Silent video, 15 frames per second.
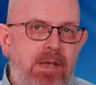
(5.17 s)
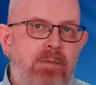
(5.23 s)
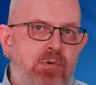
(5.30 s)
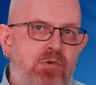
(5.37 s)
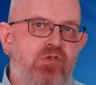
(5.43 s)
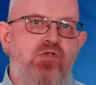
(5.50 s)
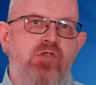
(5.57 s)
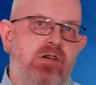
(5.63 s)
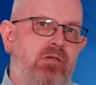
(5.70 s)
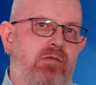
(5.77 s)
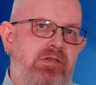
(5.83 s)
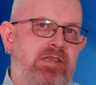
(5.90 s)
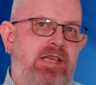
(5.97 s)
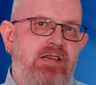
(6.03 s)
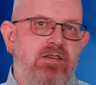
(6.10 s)
people
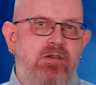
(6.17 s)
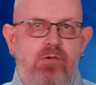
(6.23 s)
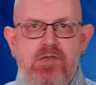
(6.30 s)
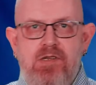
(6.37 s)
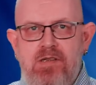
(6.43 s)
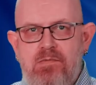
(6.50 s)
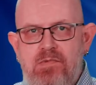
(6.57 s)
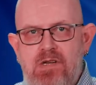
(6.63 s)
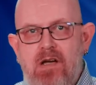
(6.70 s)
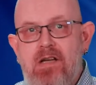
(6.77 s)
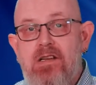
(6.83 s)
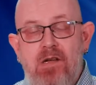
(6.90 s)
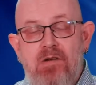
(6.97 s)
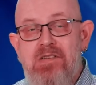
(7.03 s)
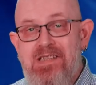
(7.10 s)
struggle to get an autism
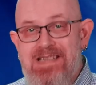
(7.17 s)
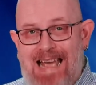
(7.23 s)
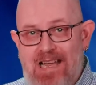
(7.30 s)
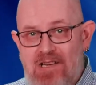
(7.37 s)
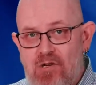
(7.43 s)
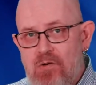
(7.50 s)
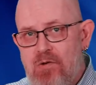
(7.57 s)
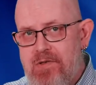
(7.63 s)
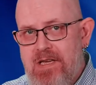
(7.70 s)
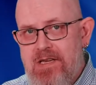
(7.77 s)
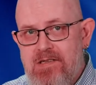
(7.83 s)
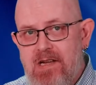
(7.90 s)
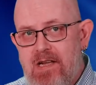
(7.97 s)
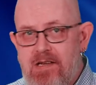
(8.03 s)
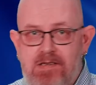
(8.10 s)
diagnosis at all
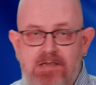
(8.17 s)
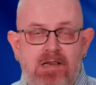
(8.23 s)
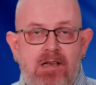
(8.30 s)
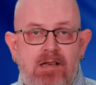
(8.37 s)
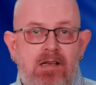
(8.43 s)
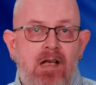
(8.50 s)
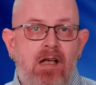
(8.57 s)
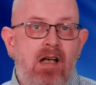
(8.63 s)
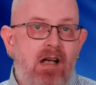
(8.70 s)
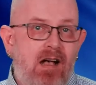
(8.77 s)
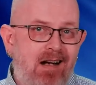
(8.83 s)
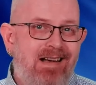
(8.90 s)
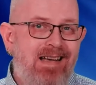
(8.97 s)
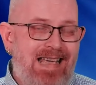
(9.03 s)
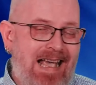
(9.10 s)
these days,
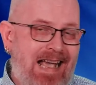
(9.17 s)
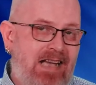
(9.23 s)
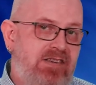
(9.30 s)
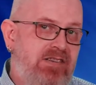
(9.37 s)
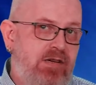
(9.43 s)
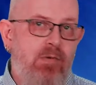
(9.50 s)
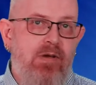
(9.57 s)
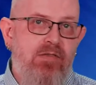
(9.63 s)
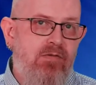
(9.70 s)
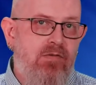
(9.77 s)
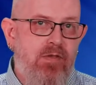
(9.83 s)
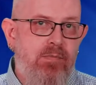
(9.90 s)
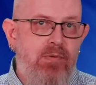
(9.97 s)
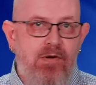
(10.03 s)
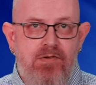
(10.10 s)
I actually went
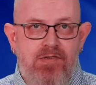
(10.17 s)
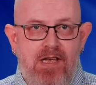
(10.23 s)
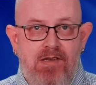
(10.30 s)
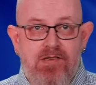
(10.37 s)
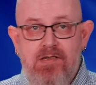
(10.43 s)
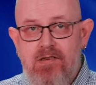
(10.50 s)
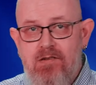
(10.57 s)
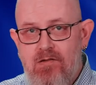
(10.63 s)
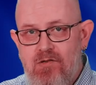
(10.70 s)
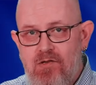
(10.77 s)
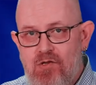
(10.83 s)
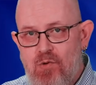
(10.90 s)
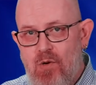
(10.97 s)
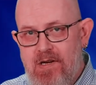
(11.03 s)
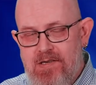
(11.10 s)
through the process
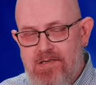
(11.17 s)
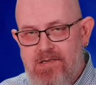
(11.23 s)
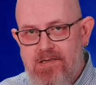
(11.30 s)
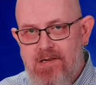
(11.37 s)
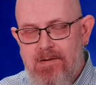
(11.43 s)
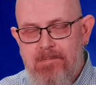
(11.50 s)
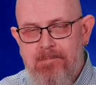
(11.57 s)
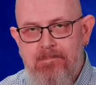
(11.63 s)
twice.